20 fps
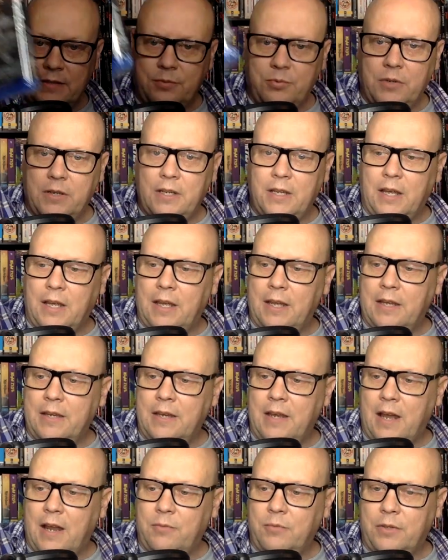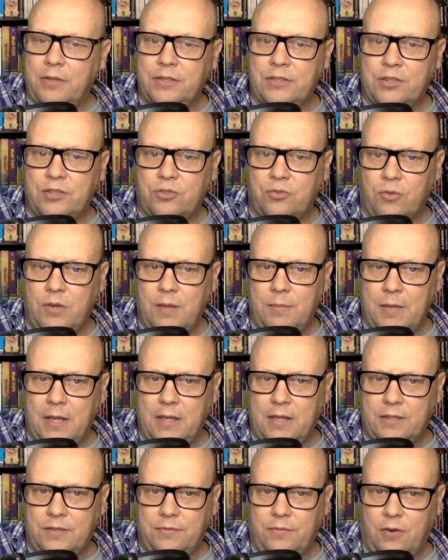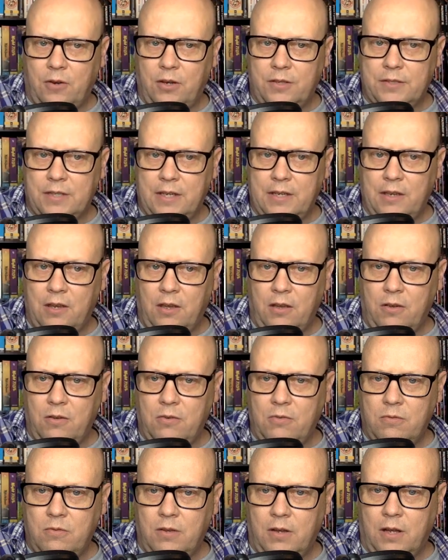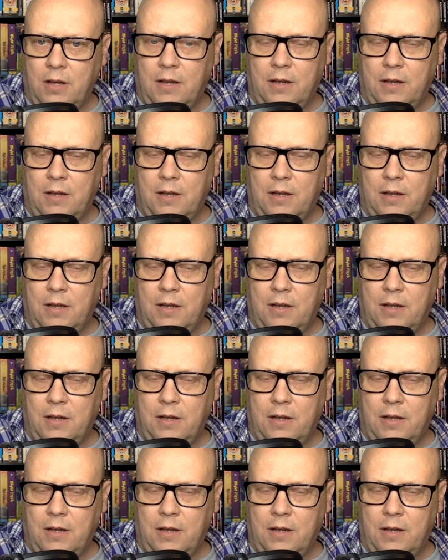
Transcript: this one, not really streaming as far as I know,